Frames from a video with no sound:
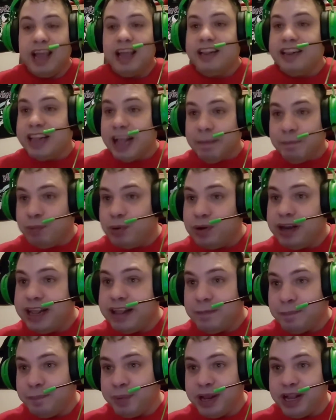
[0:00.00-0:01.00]
They
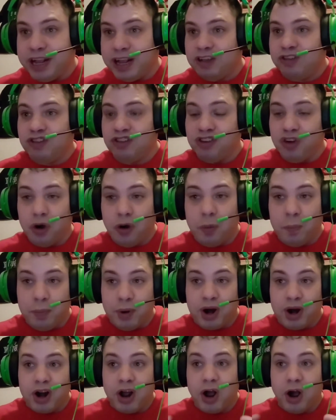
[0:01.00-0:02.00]
believe, because
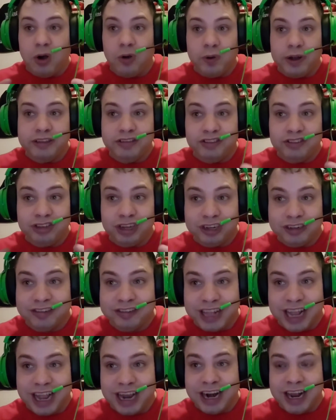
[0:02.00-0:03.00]
Goldberg always does
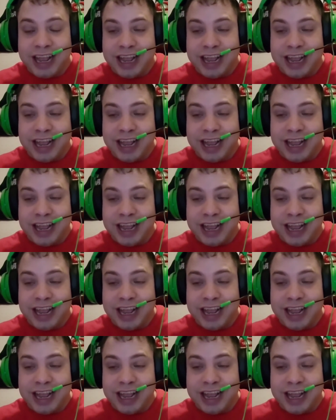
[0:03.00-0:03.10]
that.